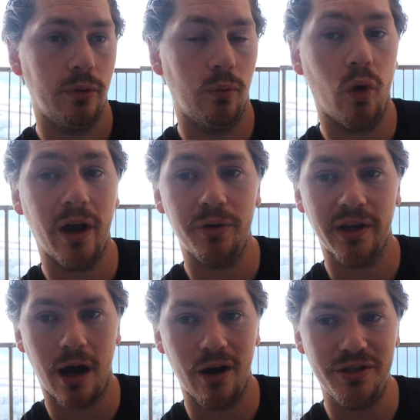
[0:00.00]
what I would
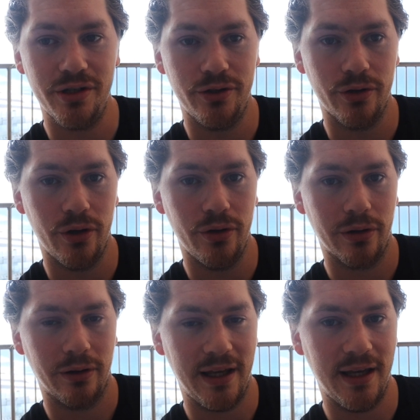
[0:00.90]
encourage you to do
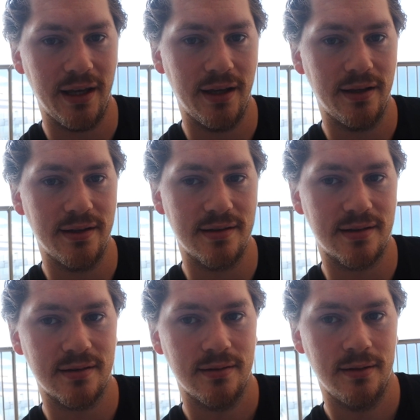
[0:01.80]

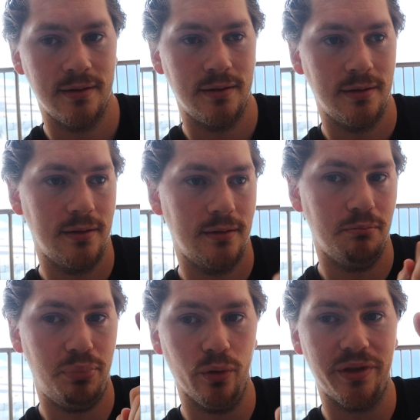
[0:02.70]
is
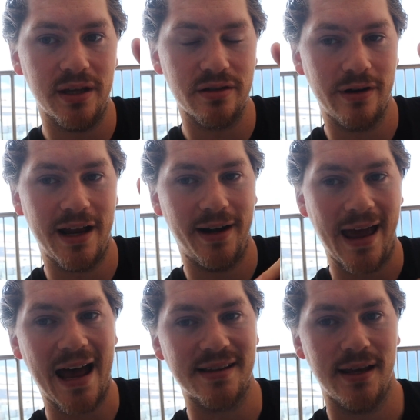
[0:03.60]
build things around an
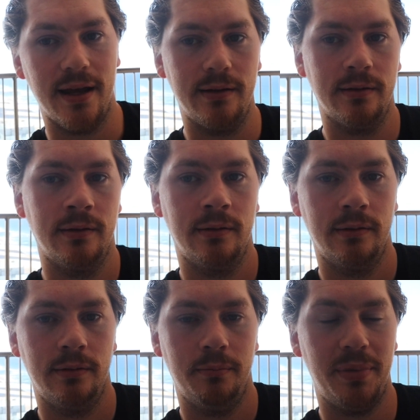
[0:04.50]
asset,
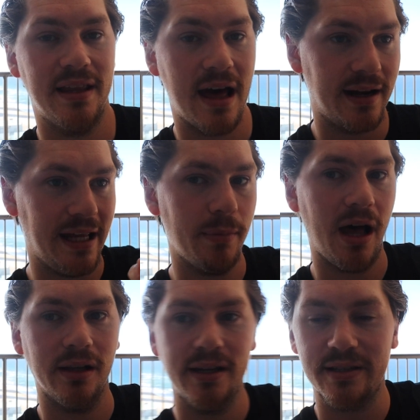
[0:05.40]
be that an
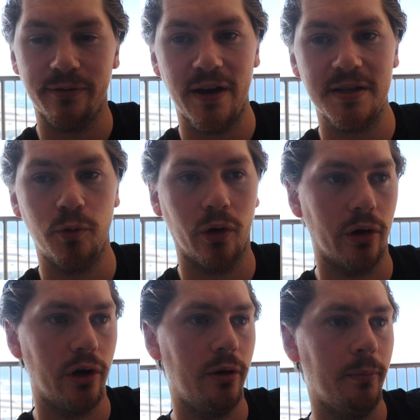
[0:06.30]
email list, a Facebook
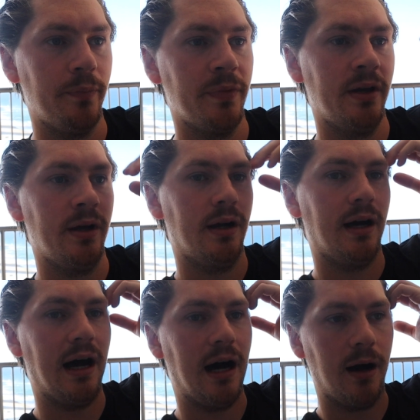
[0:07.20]
group,
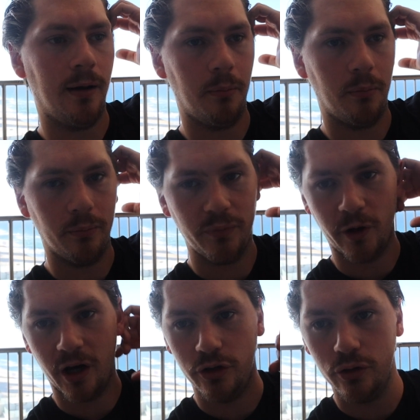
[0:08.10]
a
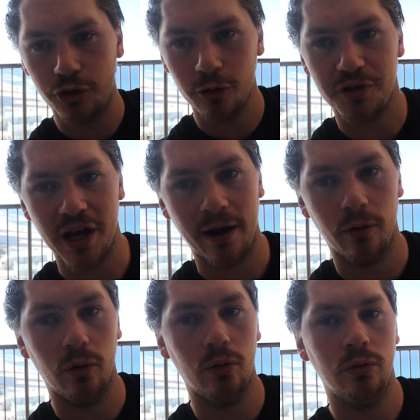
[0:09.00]
YouTube
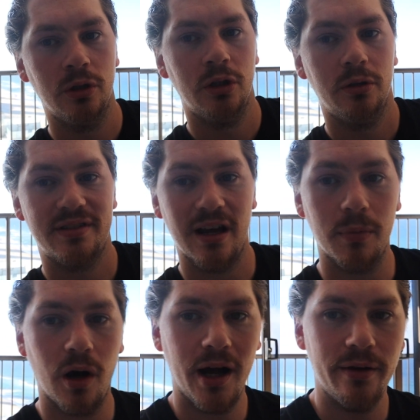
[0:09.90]
channel,
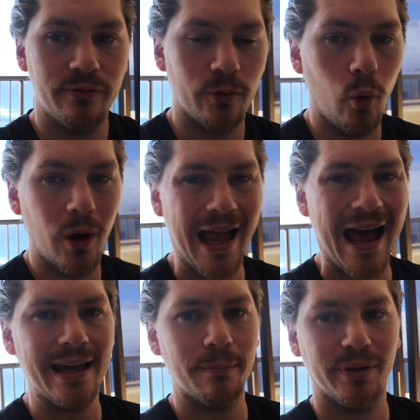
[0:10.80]
some kind of
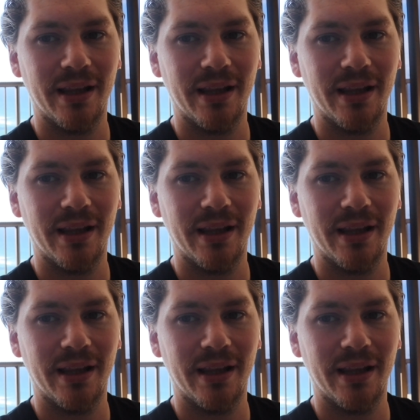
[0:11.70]
organic